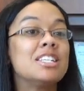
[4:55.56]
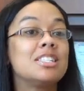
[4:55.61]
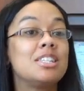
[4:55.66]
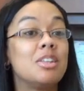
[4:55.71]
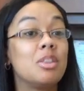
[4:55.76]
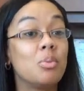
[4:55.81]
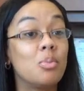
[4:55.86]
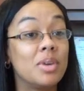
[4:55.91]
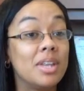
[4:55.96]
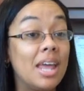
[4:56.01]

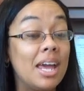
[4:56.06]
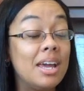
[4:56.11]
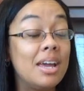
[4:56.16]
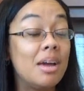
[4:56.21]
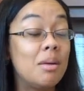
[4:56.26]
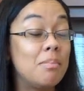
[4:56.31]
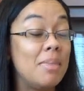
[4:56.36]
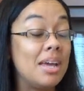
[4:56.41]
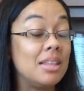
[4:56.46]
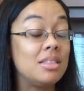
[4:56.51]
so that when they
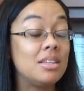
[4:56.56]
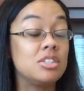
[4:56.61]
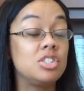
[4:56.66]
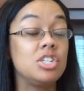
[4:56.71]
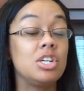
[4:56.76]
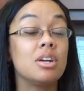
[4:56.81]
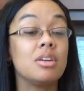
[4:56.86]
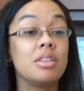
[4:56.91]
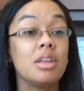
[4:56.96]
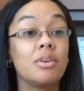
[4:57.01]
come back
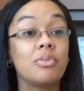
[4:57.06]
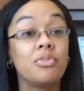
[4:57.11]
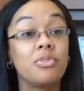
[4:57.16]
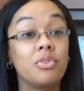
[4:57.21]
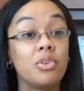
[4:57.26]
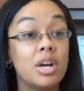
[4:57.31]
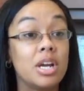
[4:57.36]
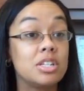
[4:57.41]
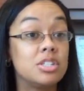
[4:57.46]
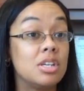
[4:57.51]
this year, they're
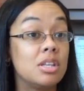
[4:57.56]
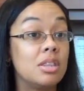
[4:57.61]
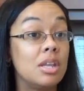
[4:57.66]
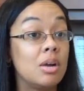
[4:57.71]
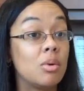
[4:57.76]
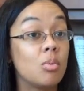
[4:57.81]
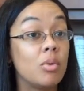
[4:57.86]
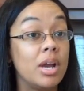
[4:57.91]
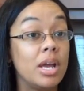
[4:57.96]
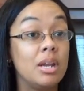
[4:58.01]
fresh and
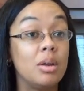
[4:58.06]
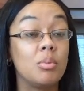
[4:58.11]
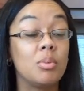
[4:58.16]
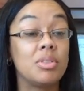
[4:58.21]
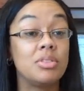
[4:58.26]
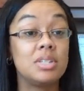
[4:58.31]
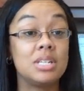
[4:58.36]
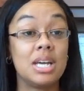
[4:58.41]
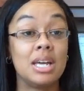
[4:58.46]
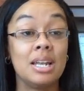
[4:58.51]
they're ready
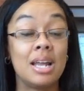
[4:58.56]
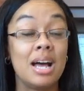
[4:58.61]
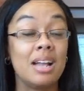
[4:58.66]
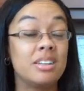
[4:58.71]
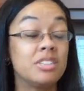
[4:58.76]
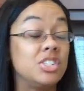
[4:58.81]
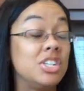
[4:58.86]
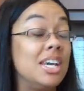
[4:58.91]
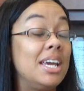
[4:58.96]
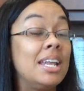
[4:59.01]
with
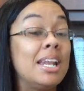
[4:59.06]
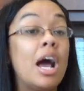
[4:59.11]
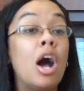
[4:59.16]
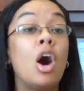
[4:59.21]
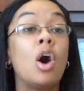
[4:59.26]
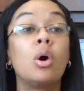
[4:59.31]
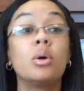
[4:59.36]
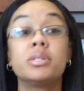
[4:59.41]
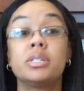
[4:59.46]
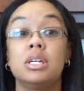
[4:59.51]
technology, and
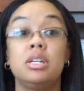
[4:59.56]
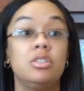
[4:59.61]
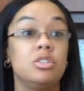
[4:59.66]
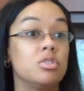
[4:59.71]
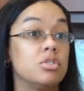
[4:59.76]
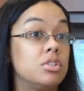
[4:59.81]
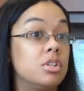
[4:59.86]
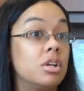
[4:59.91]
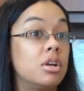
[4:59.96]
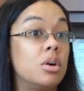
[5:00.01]
all
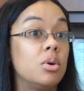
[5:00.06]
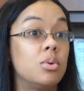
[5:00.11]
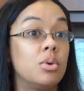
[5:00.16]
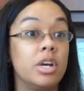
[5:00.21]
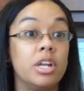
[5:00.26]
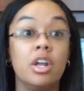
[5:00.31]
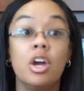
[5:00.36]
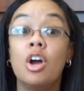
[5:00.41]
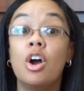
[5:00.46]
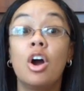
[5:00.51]
teachers are
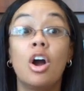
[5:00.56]
going.